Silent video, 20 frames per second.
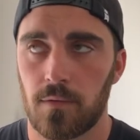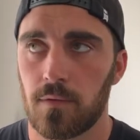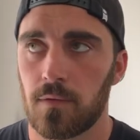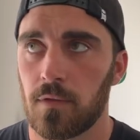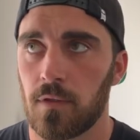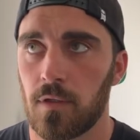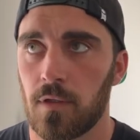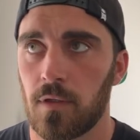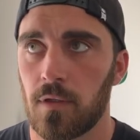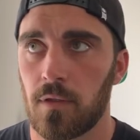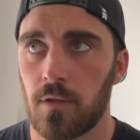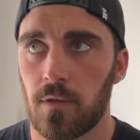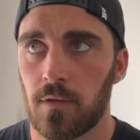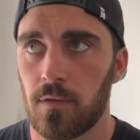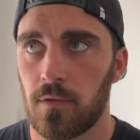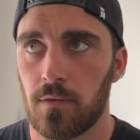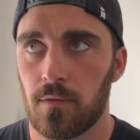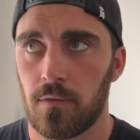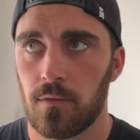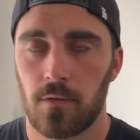
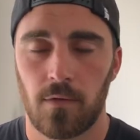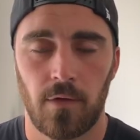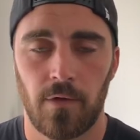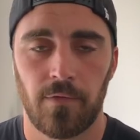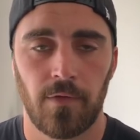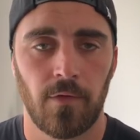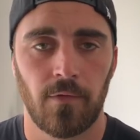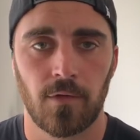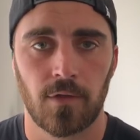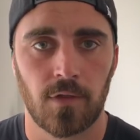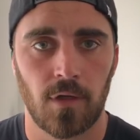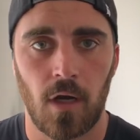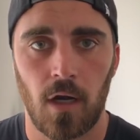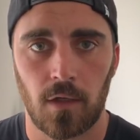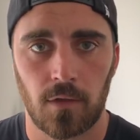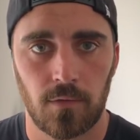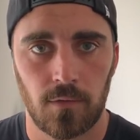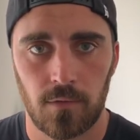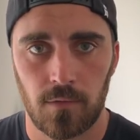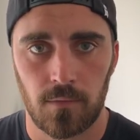I've never
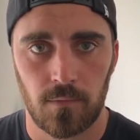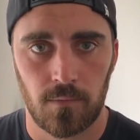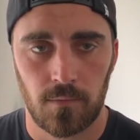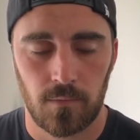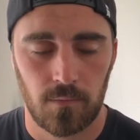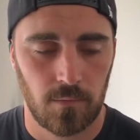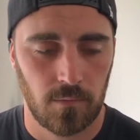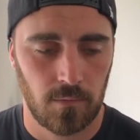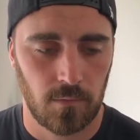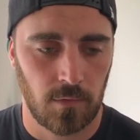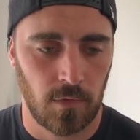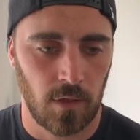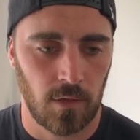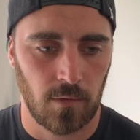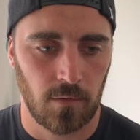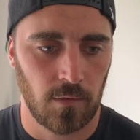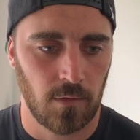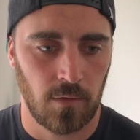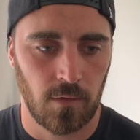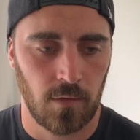talked to him. I
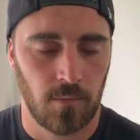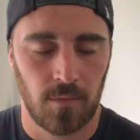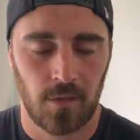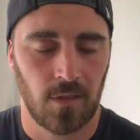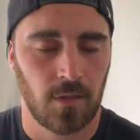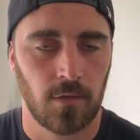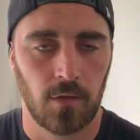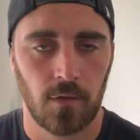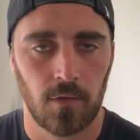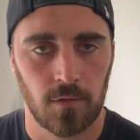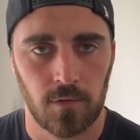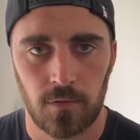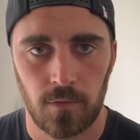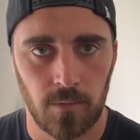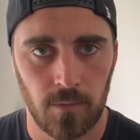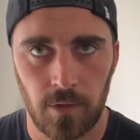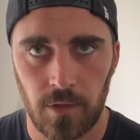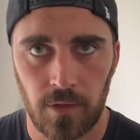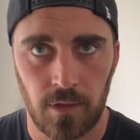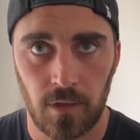don't know anybody close to him
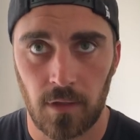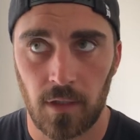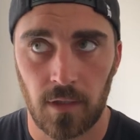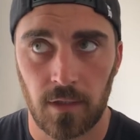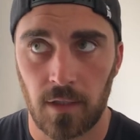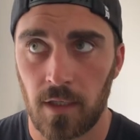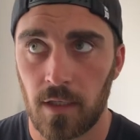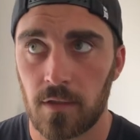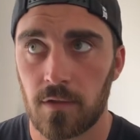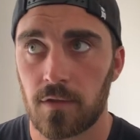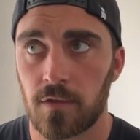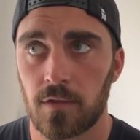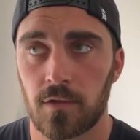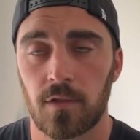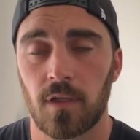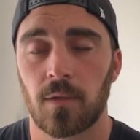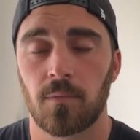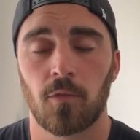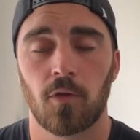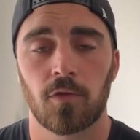or anything like that. It's just
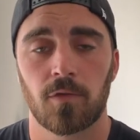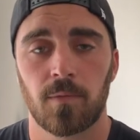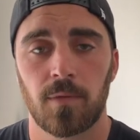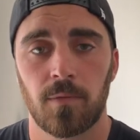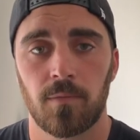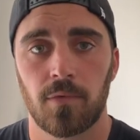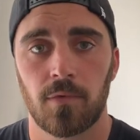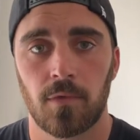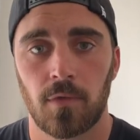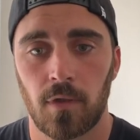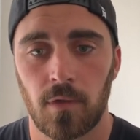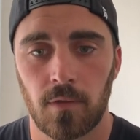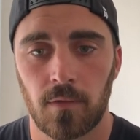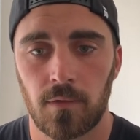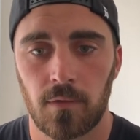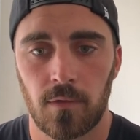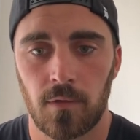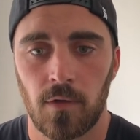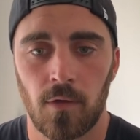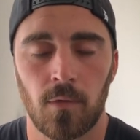like most people, I
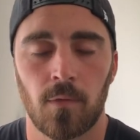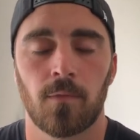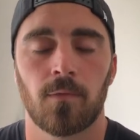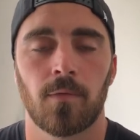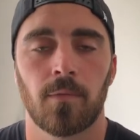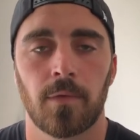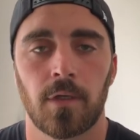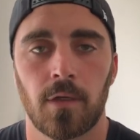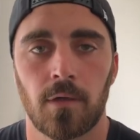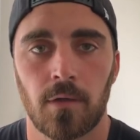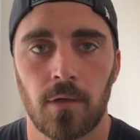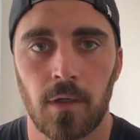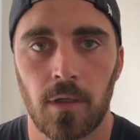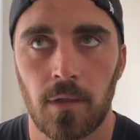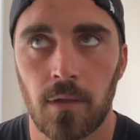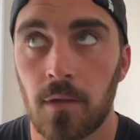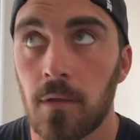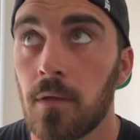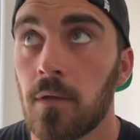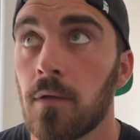know him from the internet.
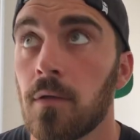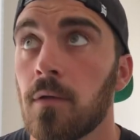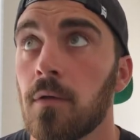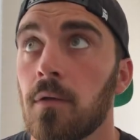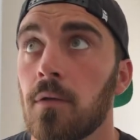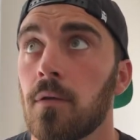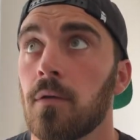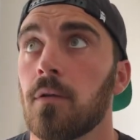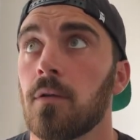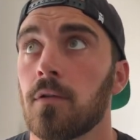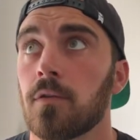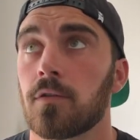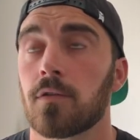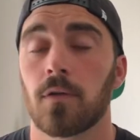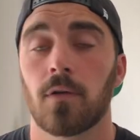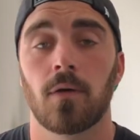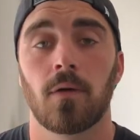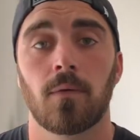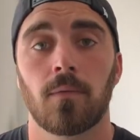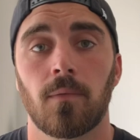
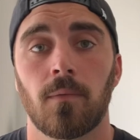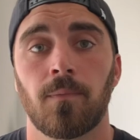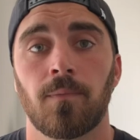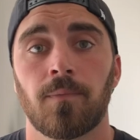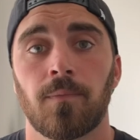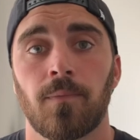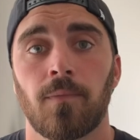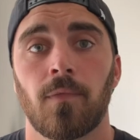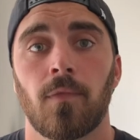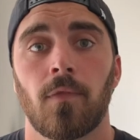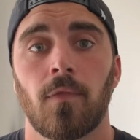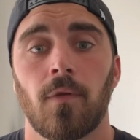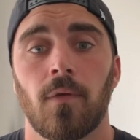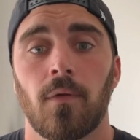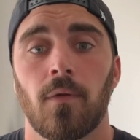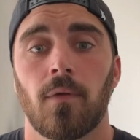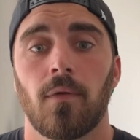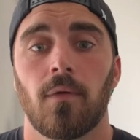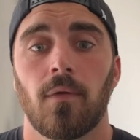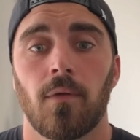So,
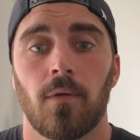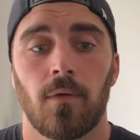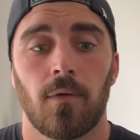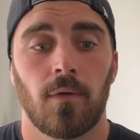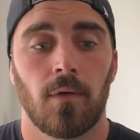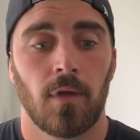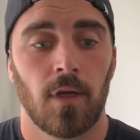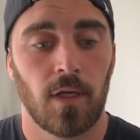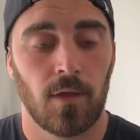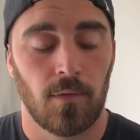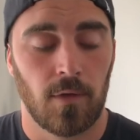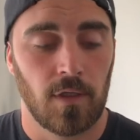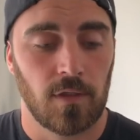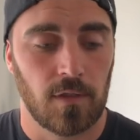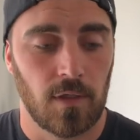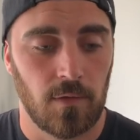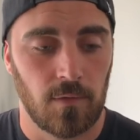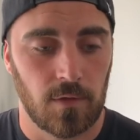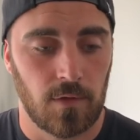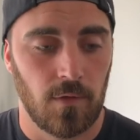anyways,
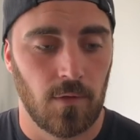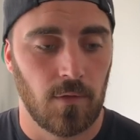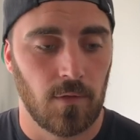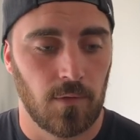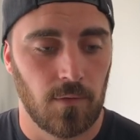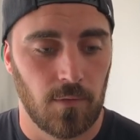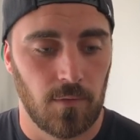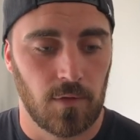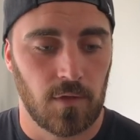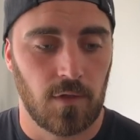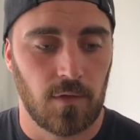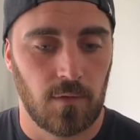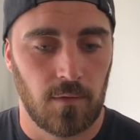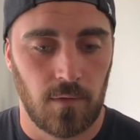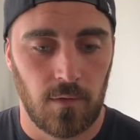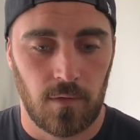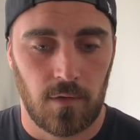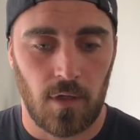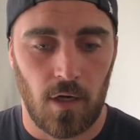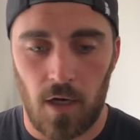I was going through his
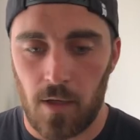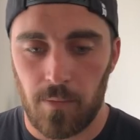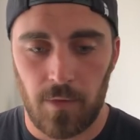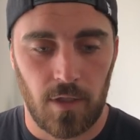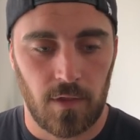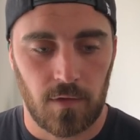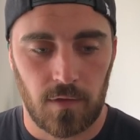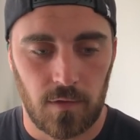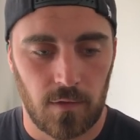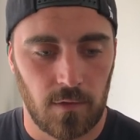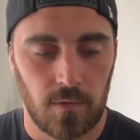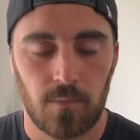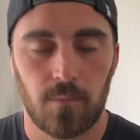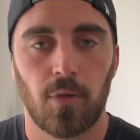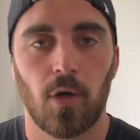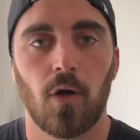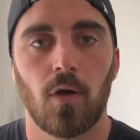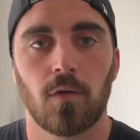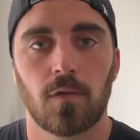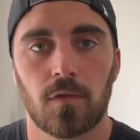comments and
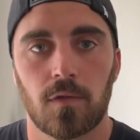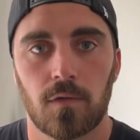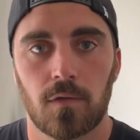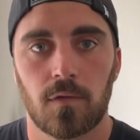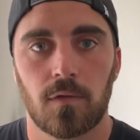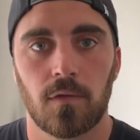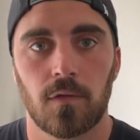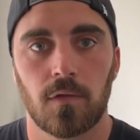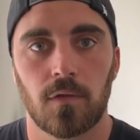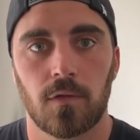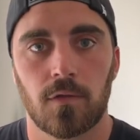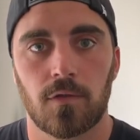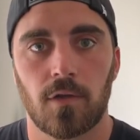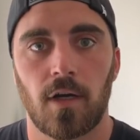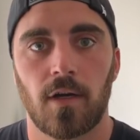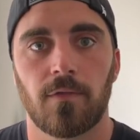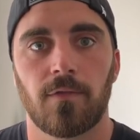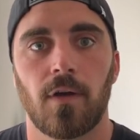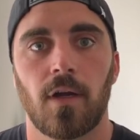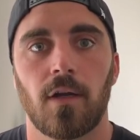posts to try
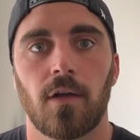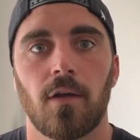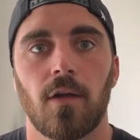to find an